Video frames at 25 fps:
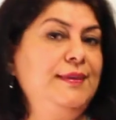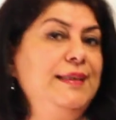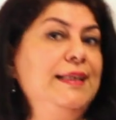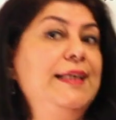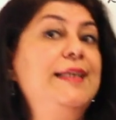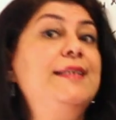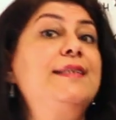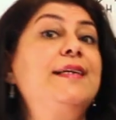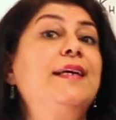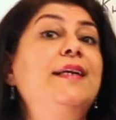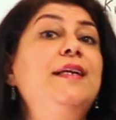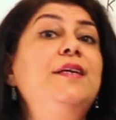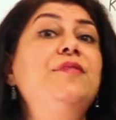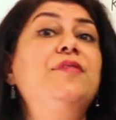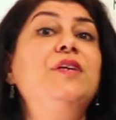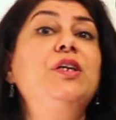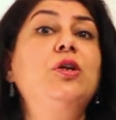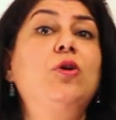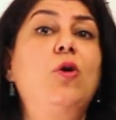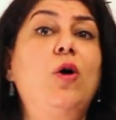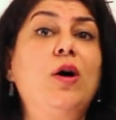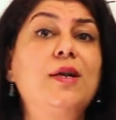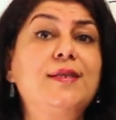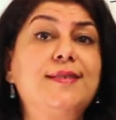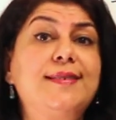It can
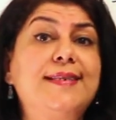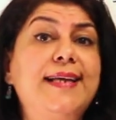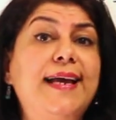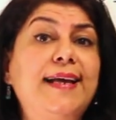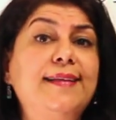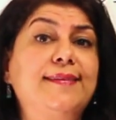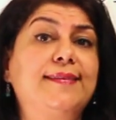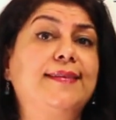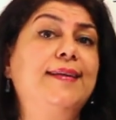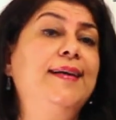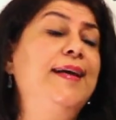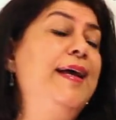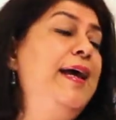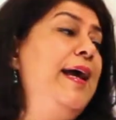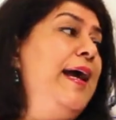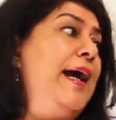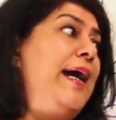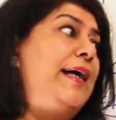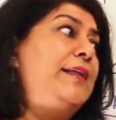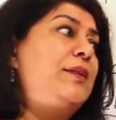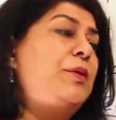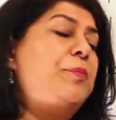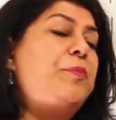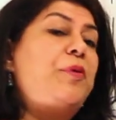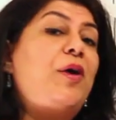even cause death.
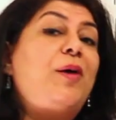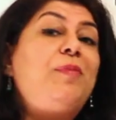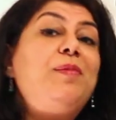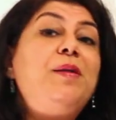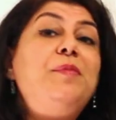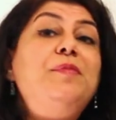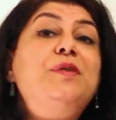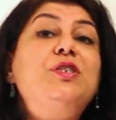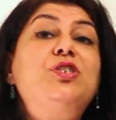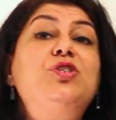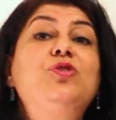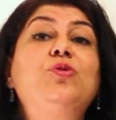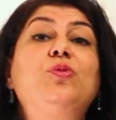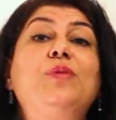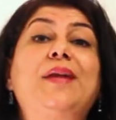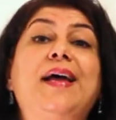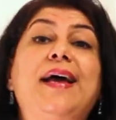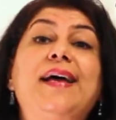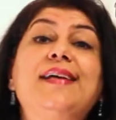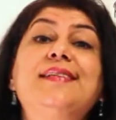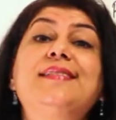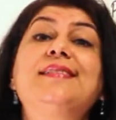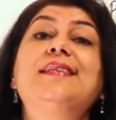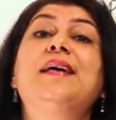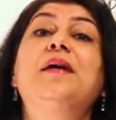And the problem is known
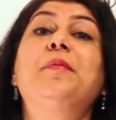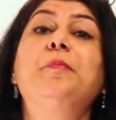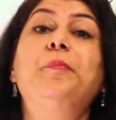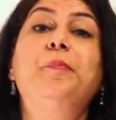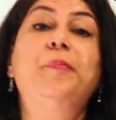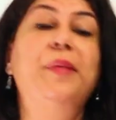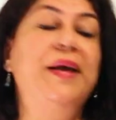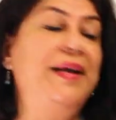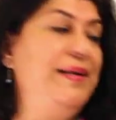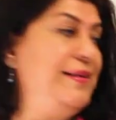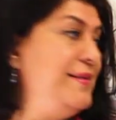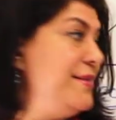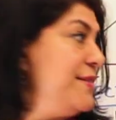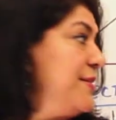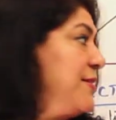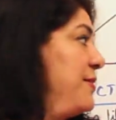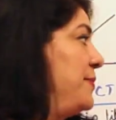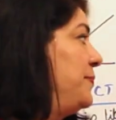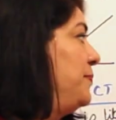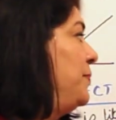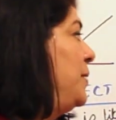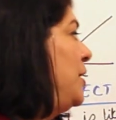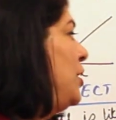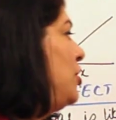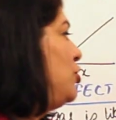as BEMS.